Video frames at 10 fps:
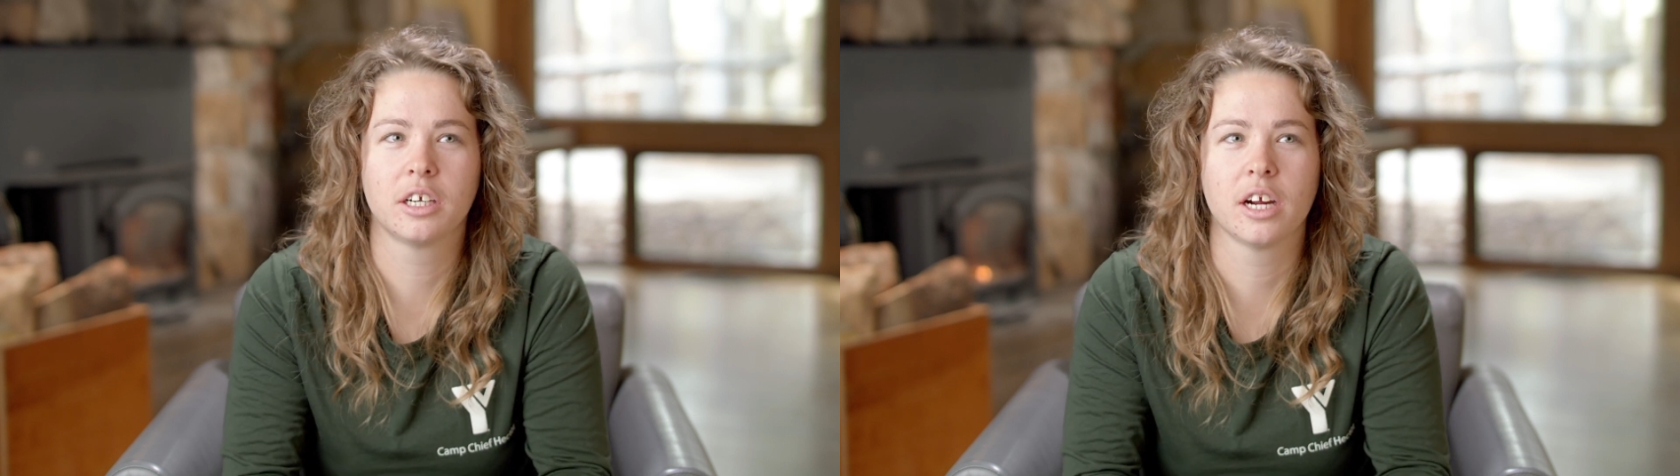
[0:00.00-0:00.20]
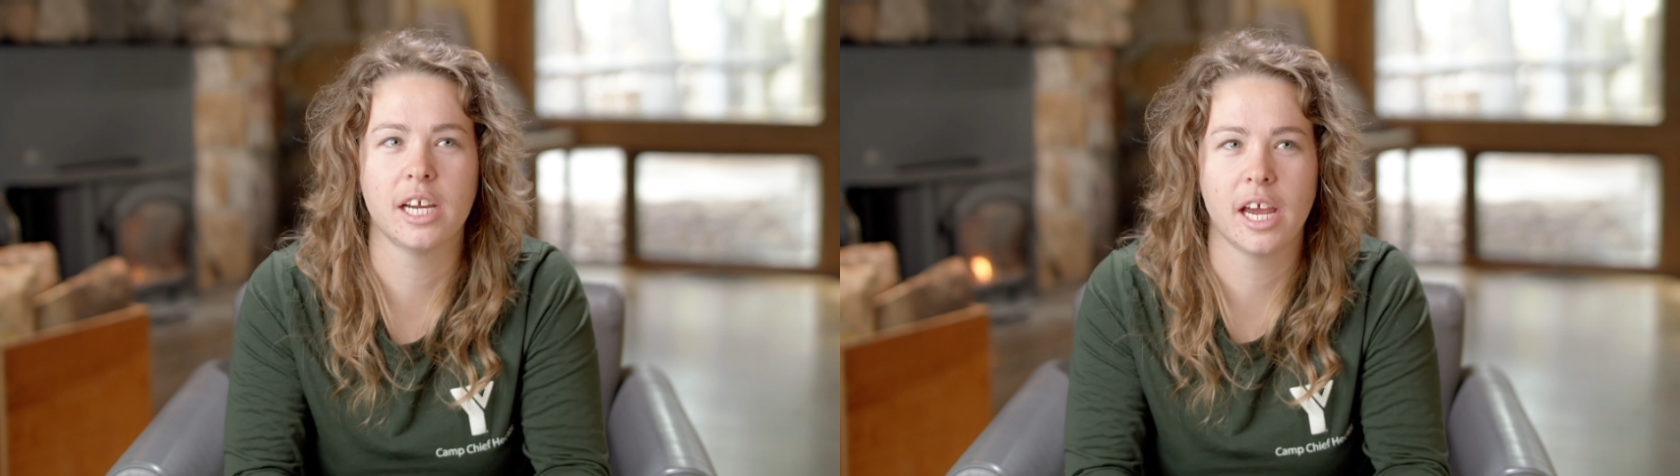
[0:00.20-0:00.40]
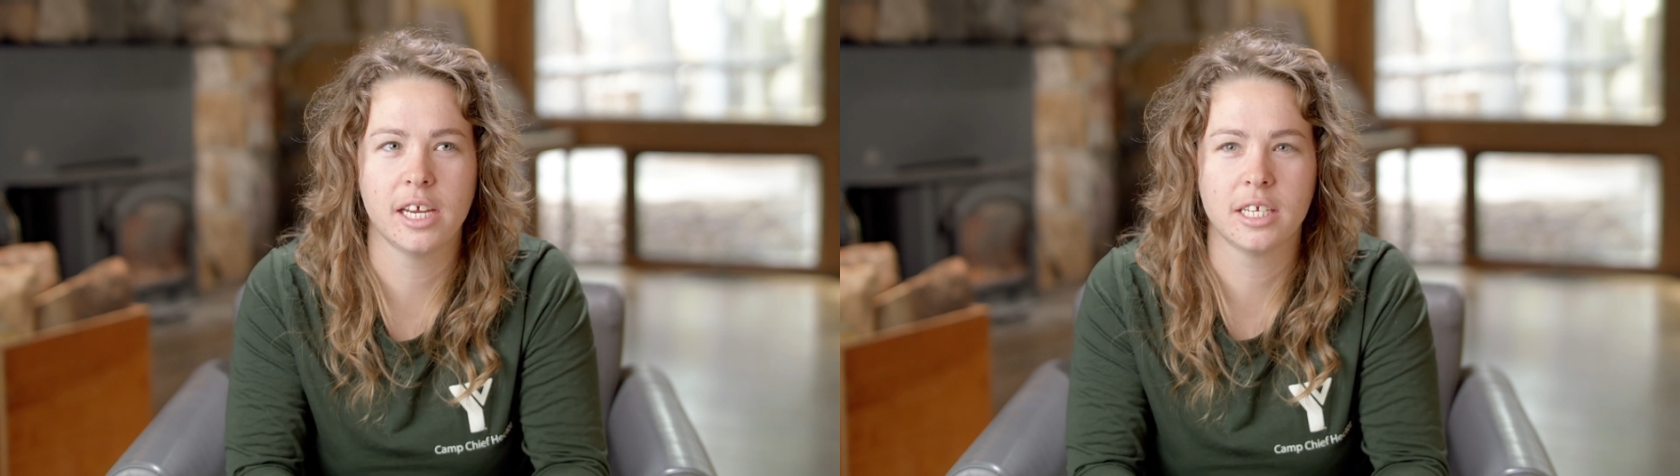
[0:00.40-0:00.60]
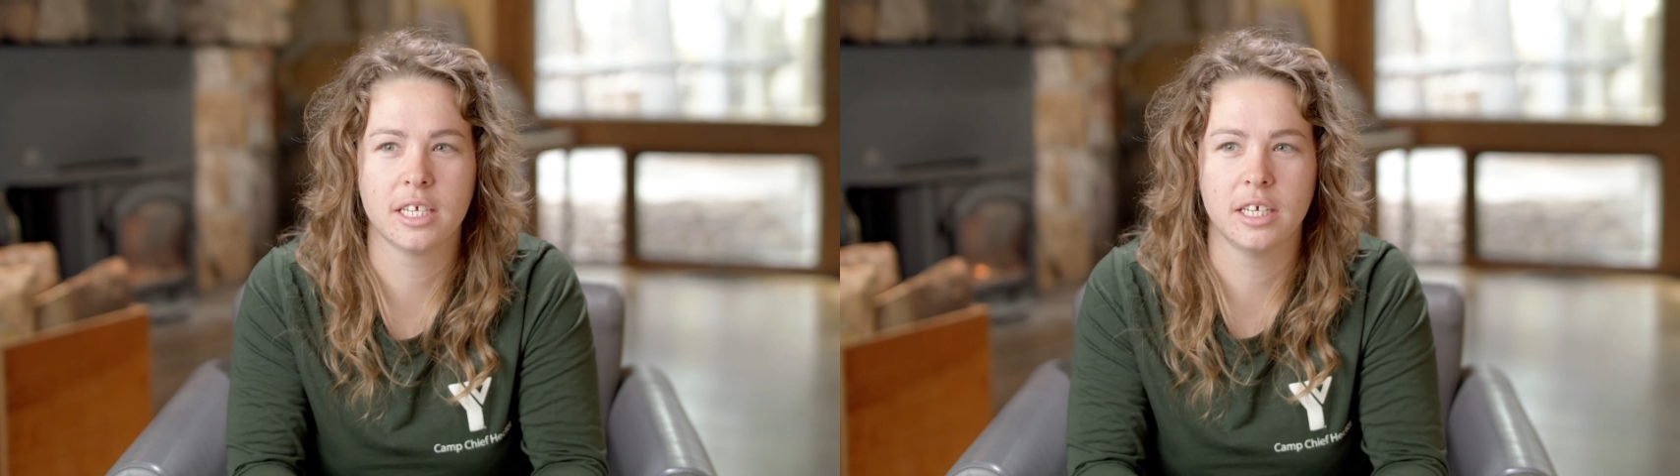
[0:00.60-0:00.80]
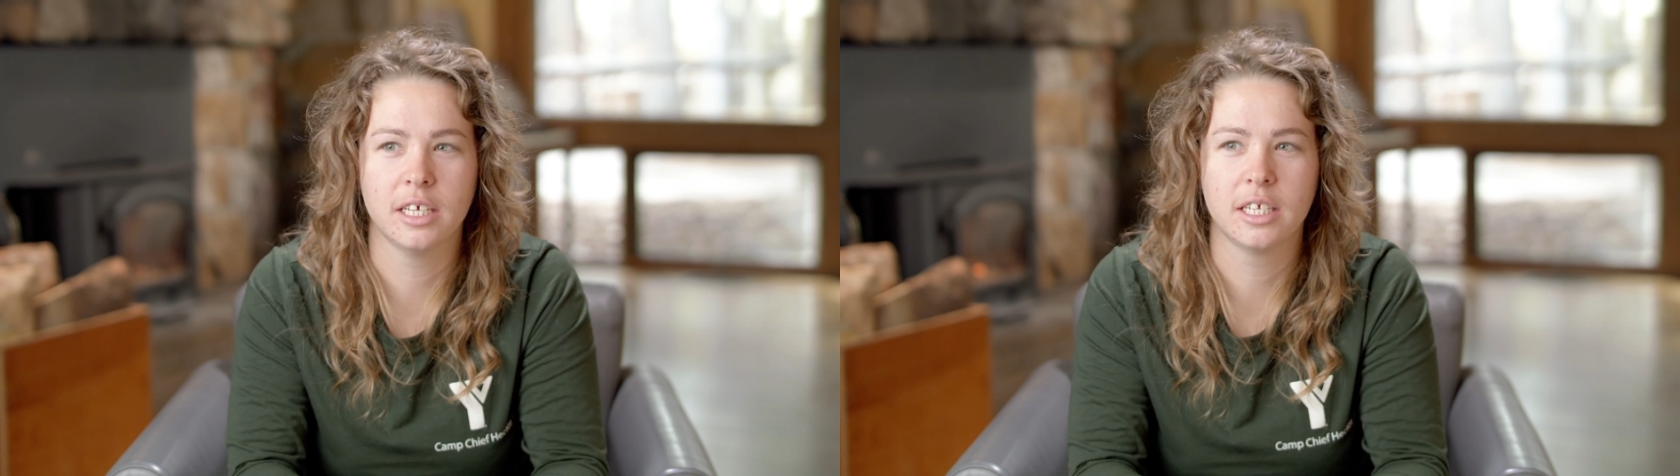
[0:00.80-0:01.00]

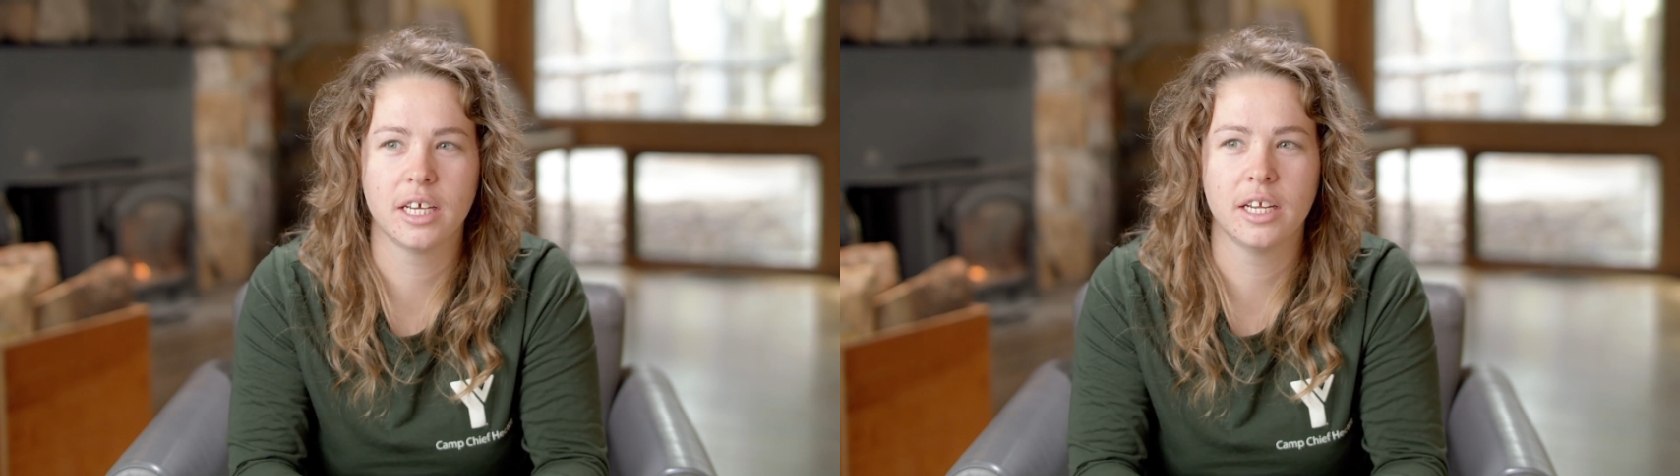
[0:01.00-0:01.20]
created